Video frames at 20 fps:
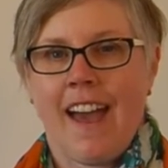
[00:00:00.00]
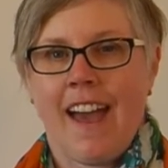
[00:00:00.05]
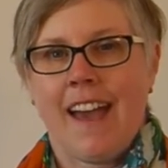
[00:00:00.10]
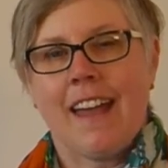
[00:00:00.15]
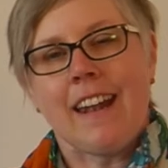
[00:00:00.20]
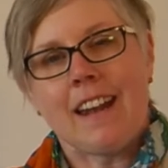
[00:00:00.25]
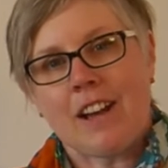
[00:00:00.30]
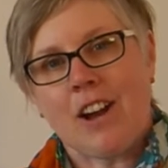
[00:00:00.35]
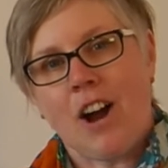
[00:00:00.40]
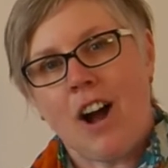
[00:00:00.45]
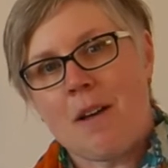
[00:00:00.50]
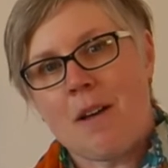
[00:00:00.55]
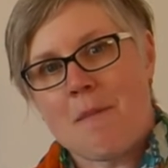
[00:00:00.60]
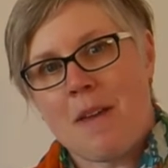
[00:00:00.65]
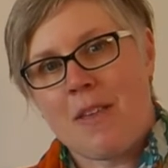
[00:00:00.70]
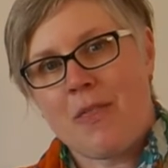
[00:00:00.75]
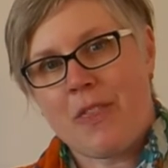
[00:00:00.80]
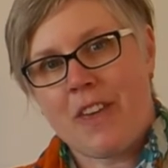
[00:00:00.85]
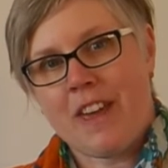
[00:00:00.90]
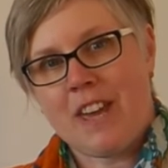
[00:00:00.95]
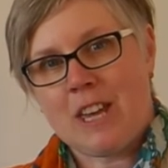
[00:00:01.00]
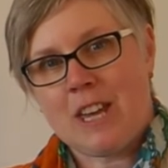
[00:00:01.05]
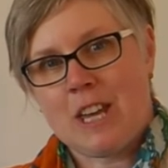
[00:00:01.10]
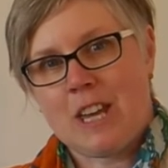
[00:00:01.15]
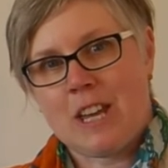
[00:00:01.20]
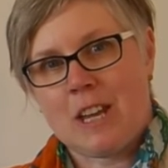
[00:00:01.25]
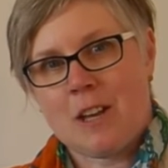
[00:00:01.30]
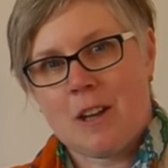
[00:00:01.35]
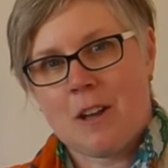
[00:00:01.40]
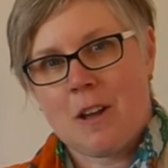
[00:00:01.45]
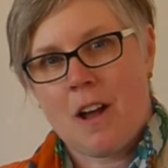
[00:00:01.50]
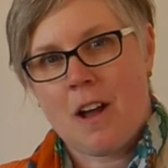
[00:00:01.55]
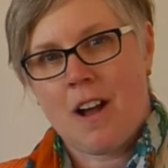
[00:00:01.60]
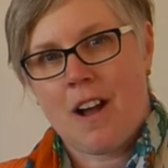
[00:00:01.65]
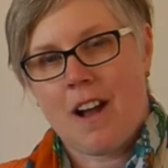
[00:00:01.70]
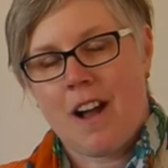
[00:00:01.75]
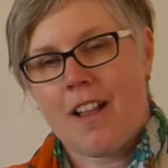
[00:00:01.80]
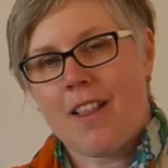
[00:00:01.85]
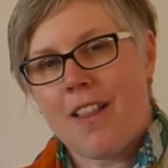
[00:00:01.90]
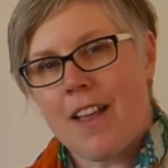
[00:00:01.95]
And it got me thinking,
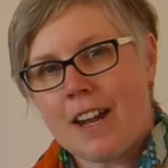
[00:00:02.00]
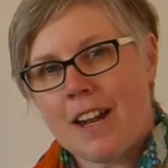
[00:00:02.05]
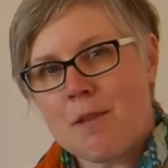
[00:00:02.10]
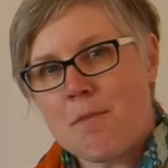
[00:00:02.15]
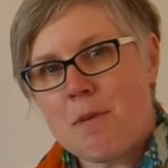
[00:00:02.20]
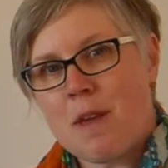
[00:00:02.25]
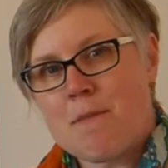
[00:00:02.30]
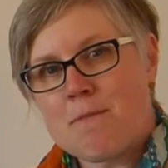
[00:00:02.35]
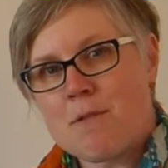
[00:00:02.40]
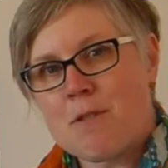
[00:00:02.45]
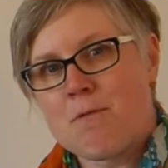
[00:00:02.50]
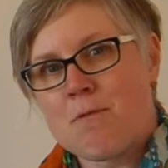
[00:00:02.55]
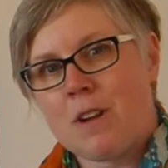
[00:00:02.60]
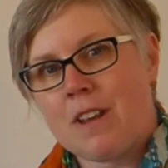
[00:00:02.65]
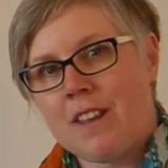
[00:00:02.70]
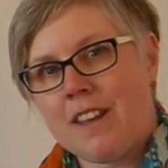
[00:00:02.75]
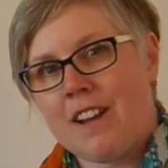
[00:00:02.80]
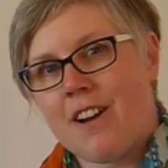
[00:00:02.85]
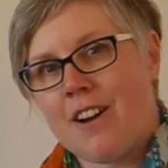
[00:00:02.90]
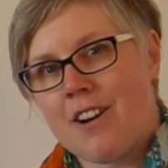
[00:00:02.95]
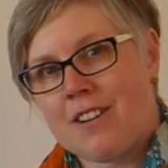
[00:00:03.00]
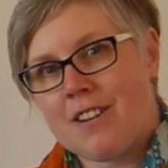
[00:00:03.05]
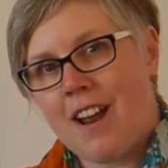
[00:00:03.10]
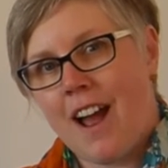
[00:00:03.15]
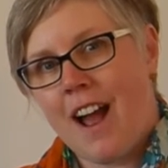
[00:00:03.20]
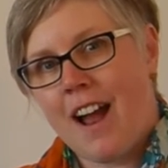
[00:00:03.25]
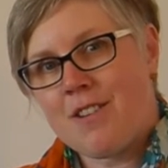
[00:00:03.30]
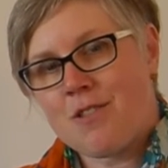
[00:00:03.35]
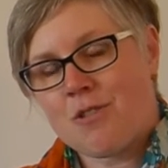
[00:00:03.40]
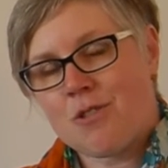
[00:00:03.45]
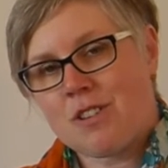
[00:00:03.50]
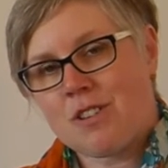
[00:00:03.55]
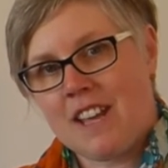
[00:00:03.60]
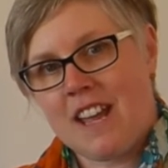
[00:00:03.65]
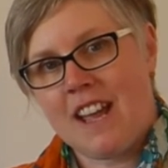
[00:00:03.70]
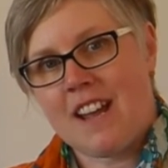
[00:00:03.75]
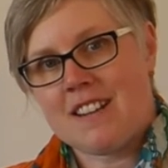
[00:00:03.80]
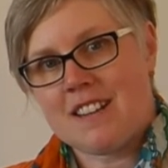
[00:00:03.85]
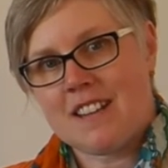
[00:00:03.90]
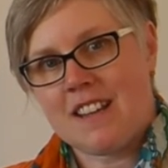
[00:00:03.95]
a lot of people really aren't
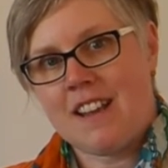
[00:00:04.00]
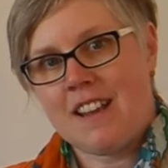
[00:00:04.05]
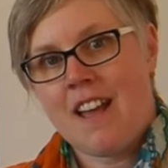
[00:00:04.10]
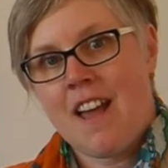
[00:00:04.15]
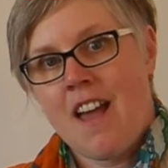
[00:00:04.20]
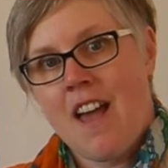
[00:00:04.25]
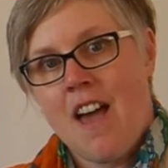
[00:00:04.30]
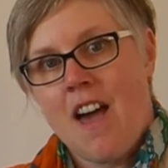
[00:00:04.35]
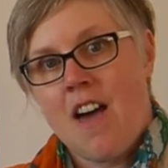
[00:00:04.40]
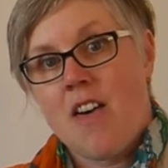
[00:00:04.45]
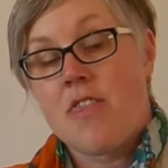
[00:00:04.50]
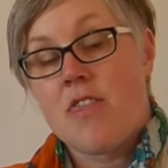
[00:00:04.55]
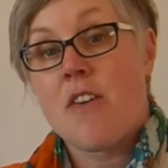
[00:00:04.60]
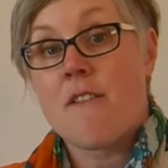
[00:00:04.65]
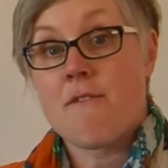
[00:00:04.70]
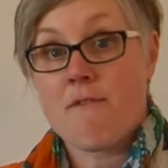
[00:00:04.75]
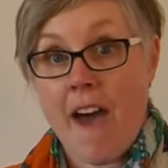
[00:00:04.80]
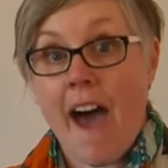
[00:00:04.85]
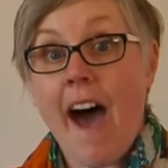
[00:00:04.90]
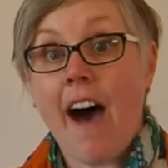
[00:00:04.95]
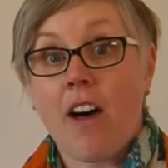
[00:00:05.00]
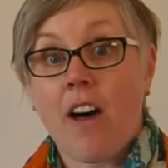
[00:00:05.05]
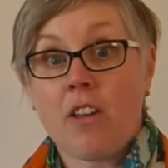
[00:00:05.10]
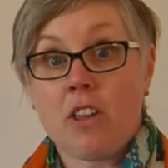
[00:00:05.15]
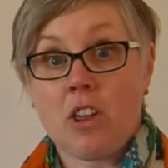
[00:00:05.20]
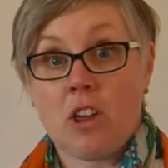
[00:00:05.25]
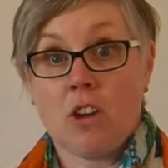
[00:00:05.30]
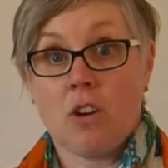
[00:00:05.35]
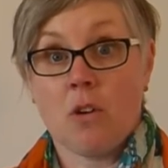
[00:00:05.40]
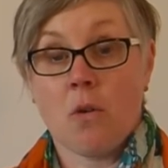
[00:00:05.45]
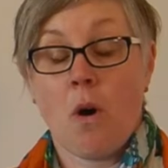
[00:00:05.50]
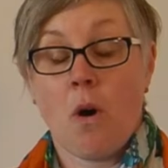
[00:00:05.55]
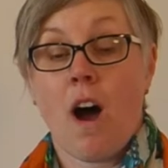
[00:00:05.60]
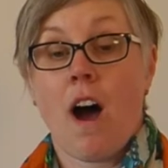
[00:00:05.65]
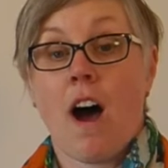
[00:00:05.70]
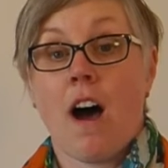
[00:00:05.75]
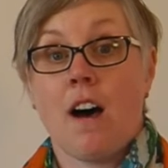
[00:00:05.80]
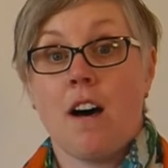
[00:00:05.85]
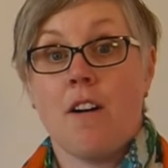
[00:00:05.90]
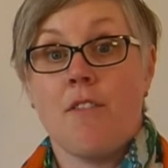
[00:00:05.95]
understanding the value
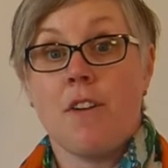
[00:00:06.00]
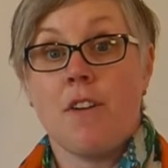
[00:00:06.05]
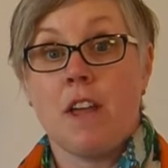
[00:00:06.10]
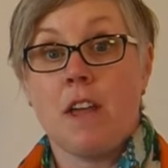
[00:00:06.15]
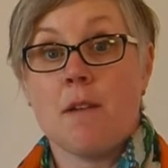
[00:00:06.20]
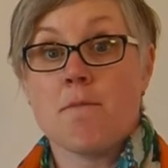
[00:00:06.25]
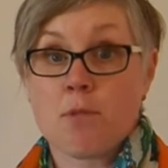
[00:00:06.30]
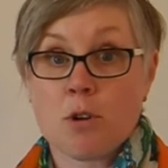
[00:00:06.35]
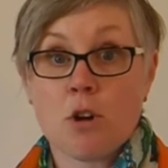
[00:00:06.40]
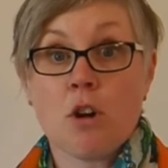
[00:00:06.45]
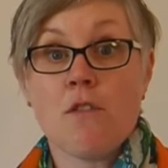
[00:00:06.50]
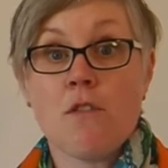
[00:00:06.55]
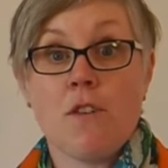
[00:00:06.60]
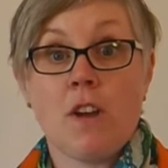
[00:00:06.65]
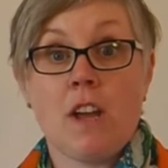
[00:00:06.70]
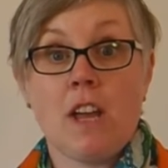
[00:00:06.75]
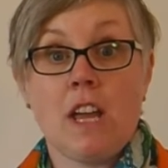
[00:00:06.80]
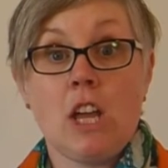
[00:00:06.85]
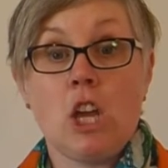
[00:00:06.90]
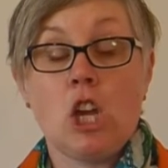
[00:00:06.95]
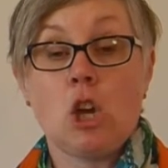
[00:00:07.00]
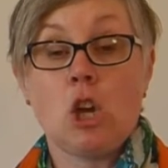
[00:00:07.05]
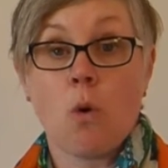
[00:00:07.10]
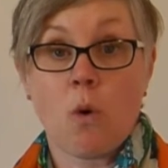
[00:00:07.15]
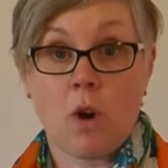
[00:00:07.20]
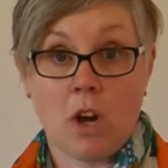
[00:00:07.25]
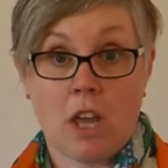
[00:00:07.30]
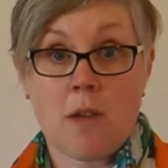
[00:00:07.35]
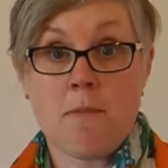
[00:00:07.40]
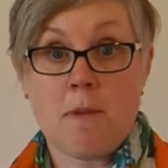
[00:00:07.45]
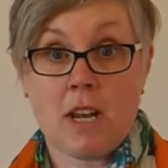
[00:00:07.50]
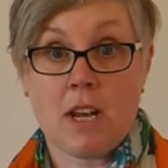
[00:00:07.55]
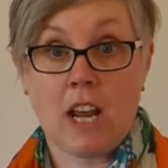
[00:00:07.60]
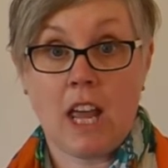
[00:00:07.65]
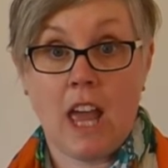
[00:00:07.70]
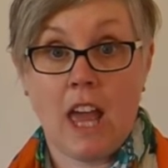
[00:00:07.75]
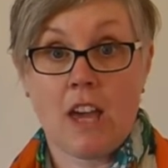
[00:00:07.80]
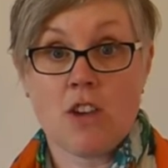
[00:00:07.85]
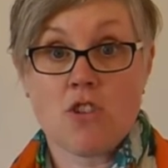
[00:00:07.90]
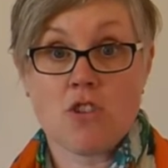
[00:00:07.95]
of improving your
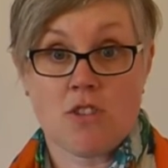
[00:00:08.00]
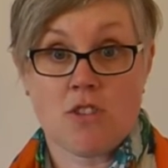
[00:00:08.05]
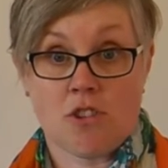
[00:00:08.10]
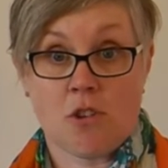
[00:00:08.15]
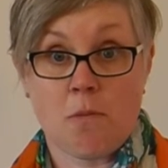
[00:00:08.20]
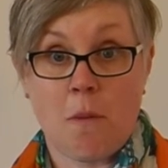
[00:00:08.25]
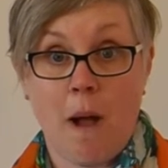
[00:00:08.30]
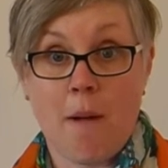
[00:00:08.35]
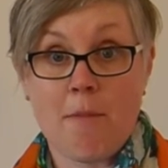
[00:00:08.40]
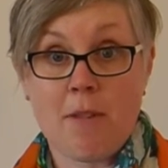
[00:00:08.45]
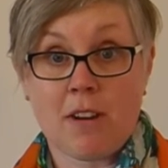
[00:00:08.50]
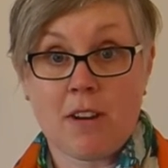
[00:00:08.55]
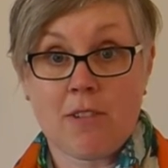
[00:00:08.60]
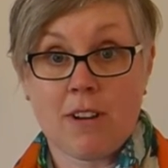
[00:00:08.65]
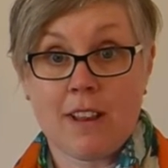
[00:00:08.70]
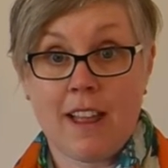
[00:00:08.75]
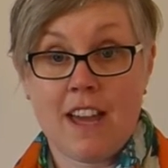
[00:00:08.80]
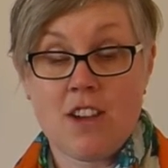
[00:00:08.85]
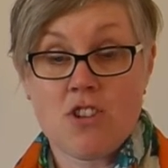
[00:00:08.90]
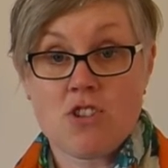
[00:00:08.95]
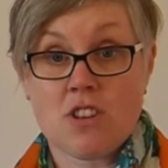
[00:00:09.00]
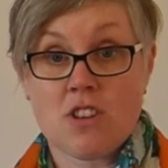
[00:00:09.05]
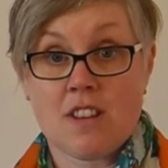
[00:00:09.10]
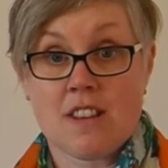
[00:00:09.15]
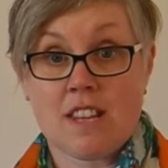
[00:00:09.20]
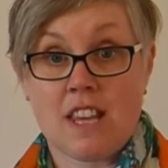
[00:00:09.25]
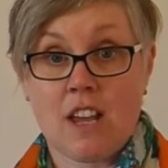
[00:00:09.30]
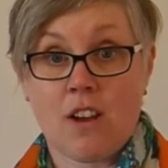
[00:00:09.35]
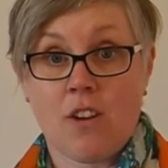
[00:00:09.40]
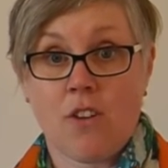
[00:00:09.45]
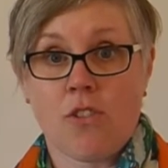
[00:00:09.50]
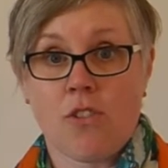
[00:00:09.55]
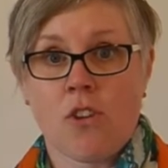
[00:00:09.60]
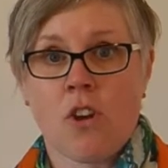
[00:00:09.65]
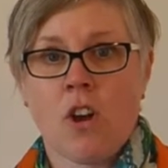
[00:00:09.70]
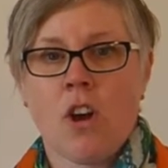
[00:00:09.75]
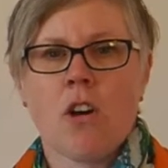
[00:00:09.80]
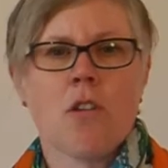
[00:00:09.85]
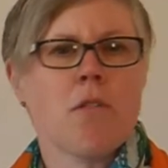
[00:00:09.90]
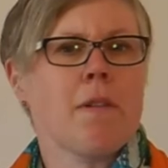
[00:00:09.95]
communications or public relations skills
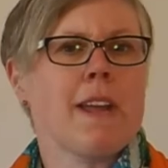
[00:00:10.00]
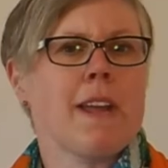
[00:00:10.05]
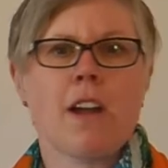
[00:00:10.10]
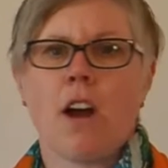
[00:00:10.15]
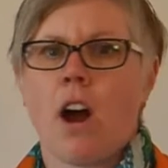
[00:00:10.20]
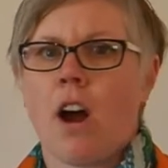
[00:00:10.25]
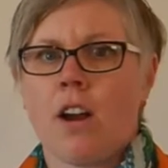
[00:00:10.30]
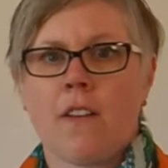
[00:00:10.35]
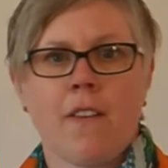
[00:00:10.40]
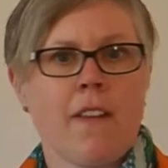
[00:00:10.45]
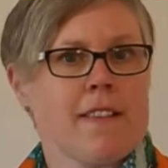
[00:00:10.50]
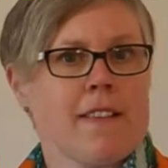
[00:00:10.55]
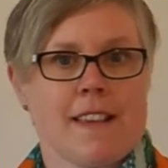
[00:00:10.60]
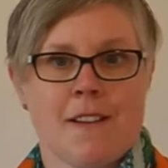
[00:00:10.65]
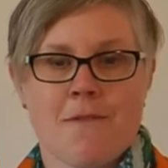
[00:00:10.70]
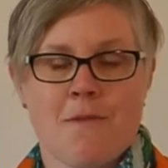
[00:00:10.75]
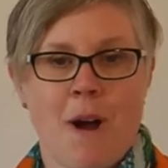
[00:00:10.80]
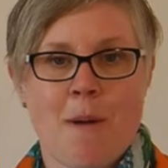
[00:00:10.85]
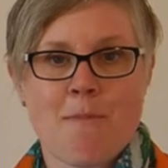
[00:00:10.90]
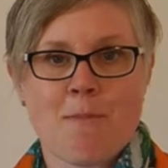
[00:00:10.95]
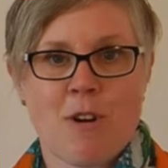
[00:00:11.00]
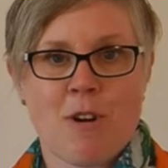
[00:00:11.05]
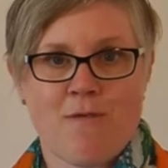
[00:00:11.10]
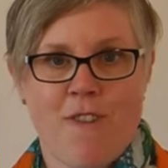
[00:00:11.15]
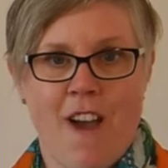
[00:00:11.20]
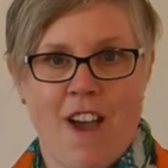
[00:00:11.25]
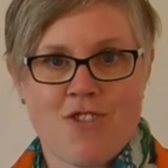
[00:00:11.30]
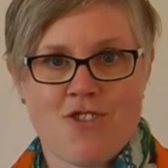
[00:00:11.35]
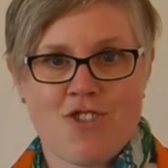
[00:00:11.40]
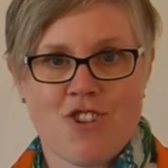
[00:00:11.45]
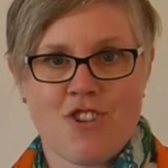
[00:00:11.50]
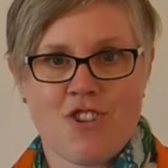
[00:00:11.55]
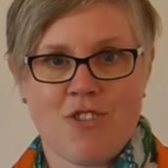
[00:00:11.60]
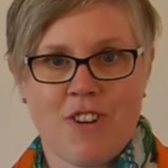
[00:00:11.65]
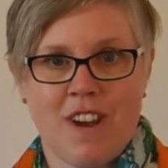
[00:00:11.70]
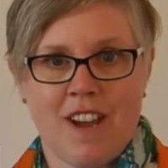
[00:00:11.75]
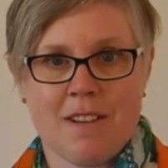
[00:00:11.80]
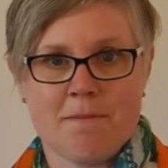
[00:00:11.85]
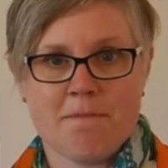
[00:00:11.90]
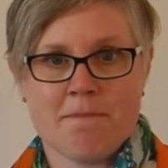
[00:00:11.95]
regardless of what profession
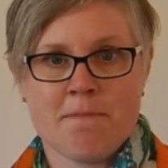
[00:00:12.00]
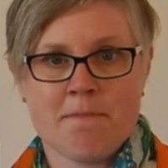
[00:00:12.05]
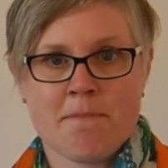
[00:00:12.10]
you're in.